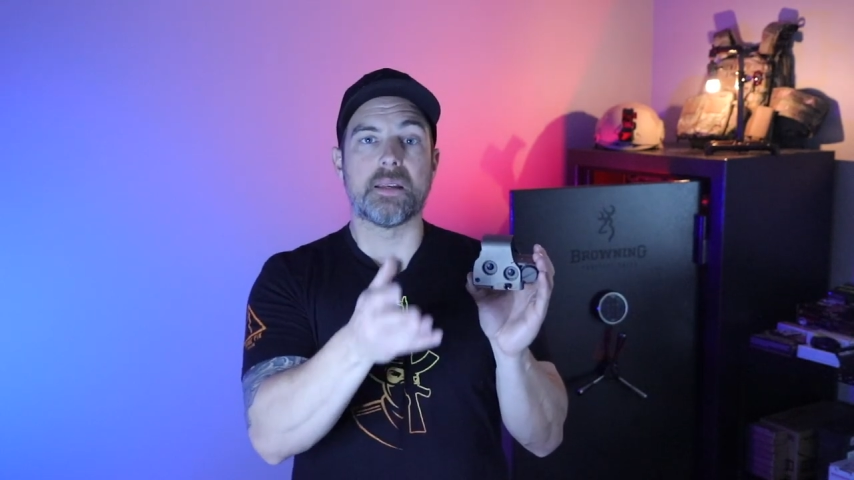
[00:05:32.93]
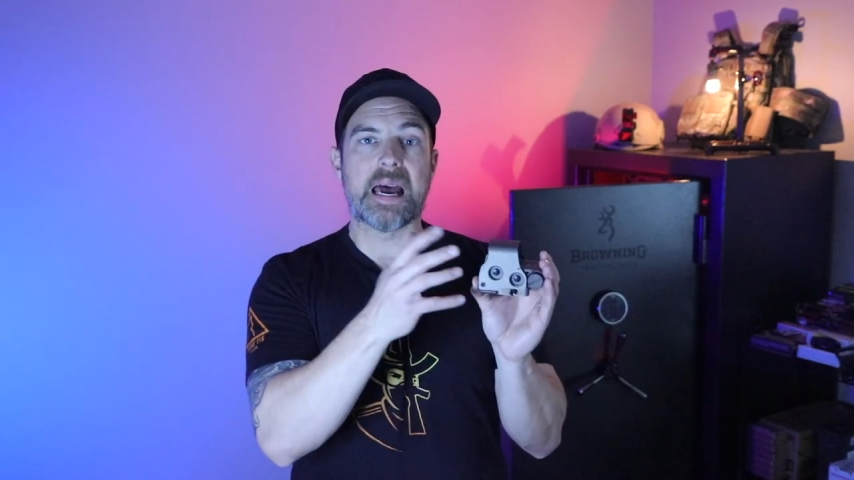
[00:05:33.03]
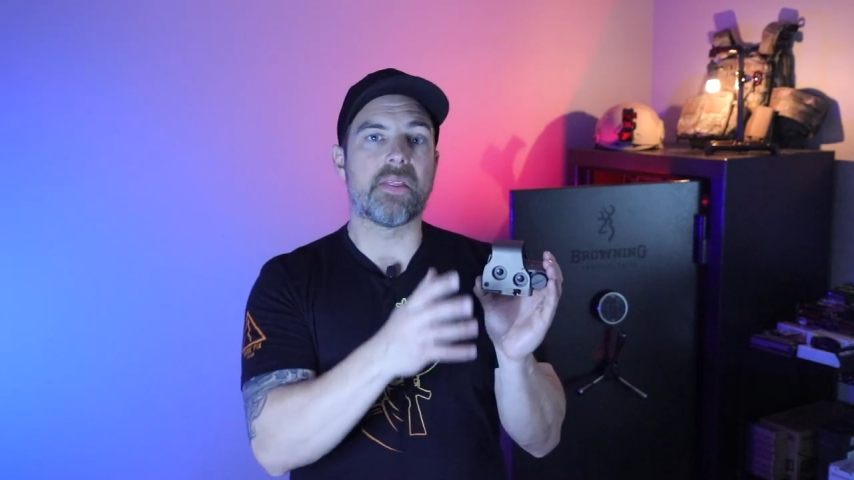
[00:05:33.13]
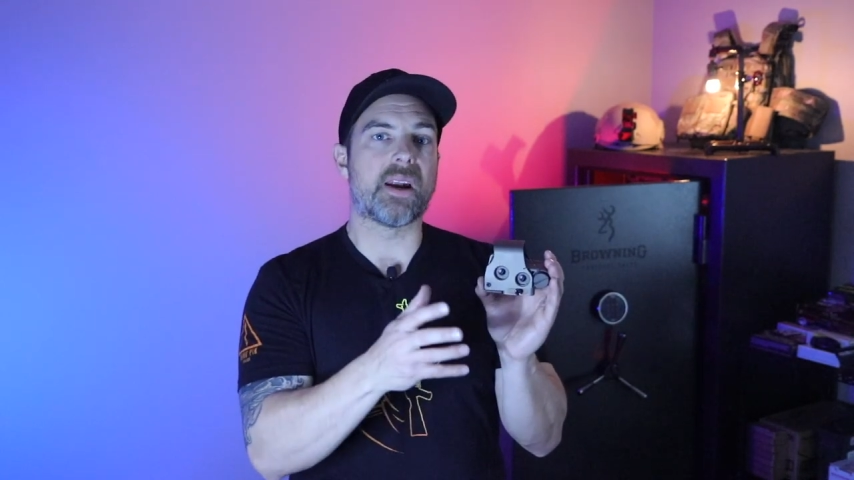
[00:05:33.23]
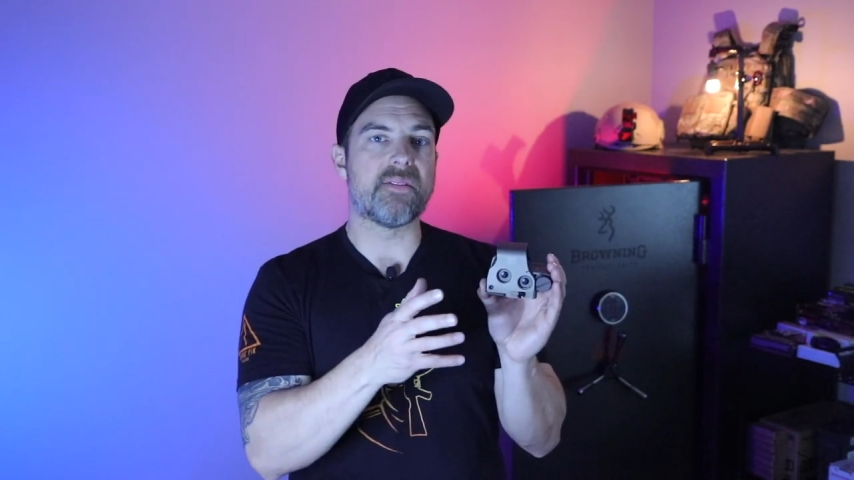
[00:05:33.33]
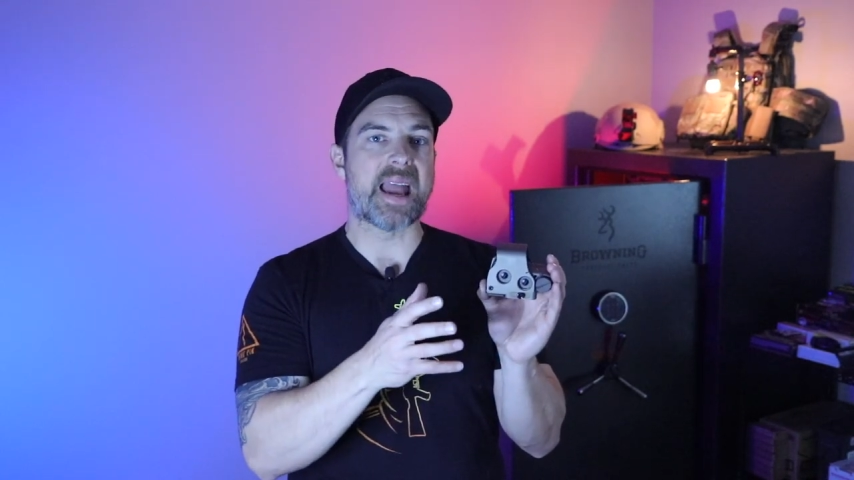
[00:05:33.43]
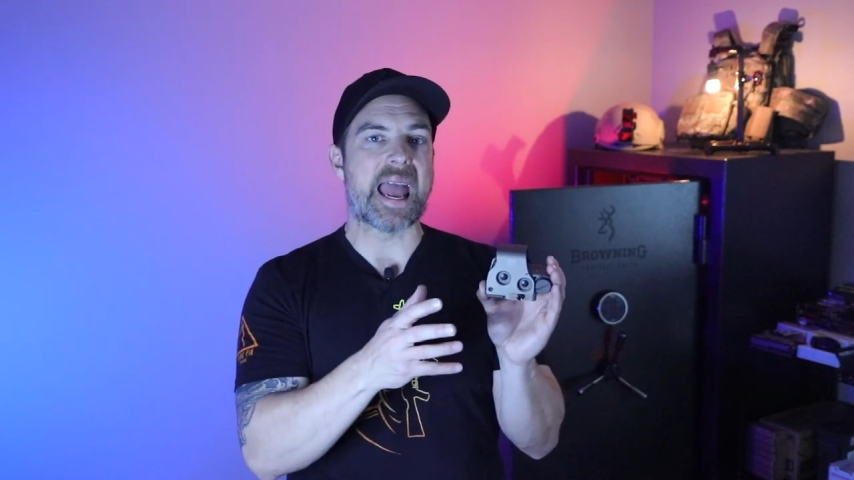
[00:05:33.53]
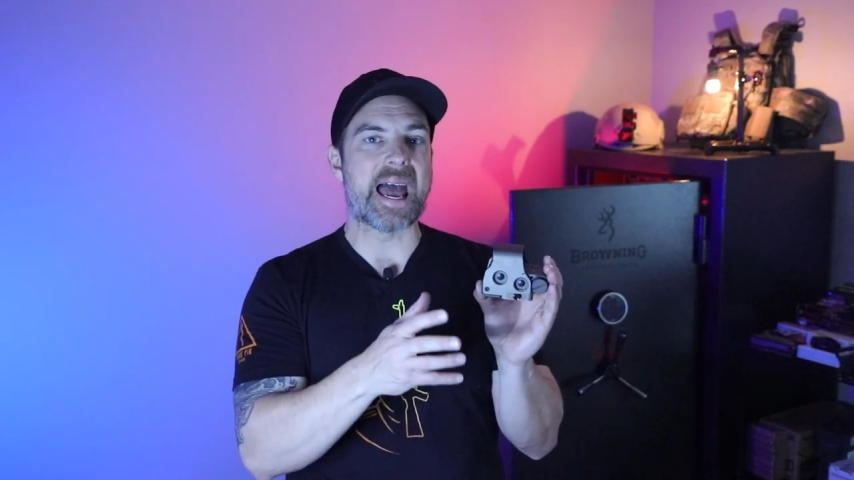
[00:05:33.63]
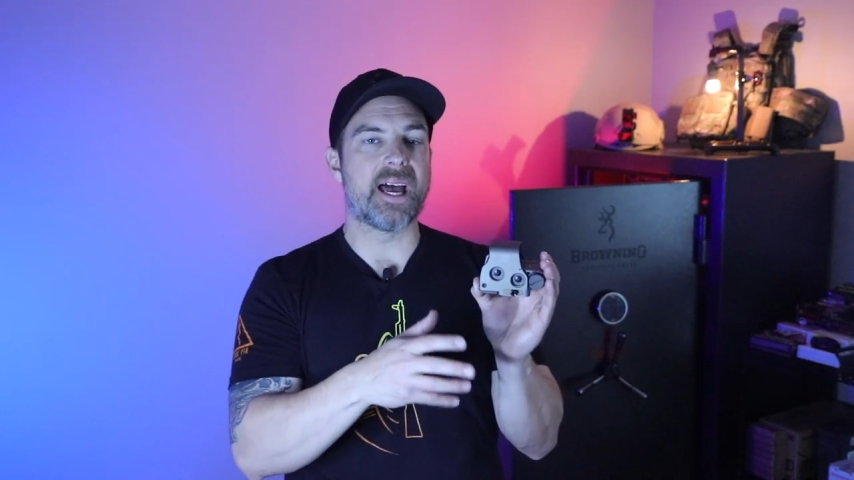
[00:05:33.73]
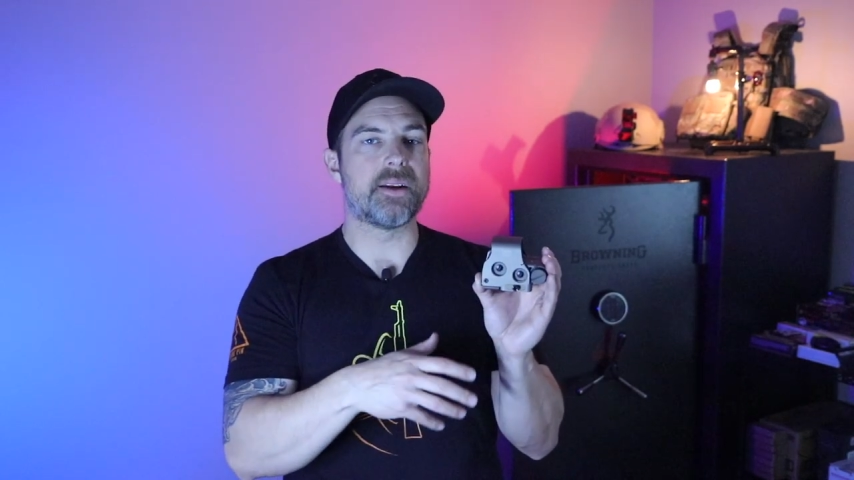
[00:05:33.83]
Now that I've
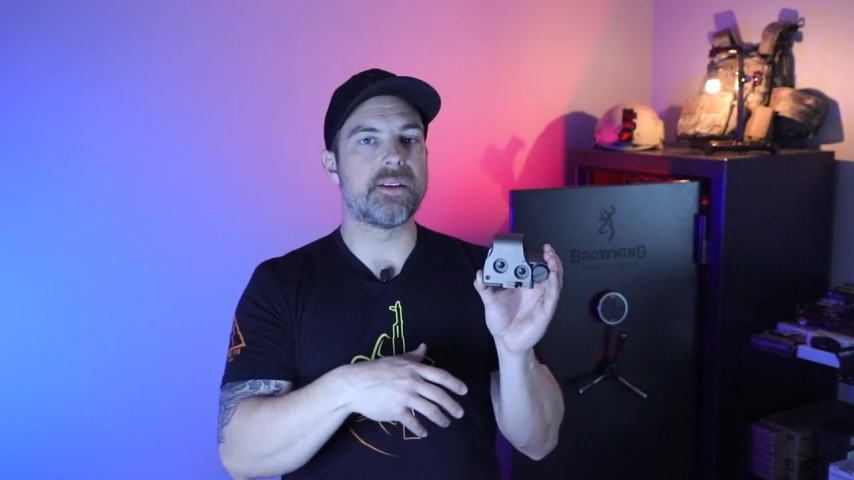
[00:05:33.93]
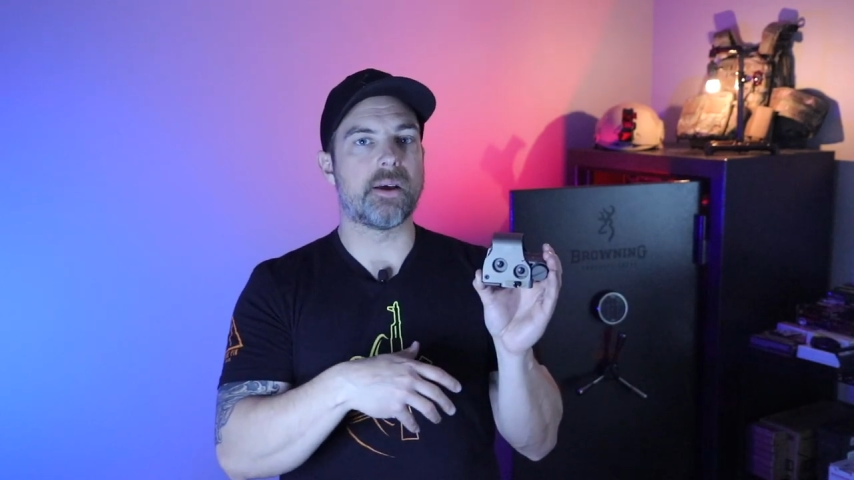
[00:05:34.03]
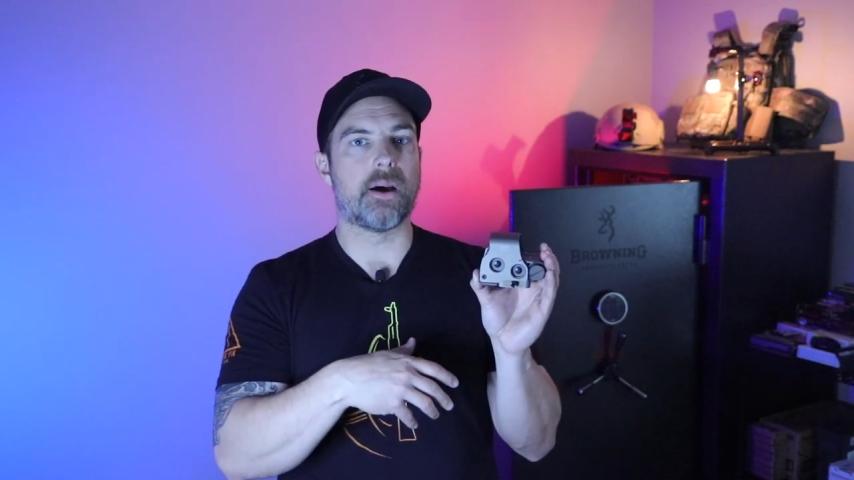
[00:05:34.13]
had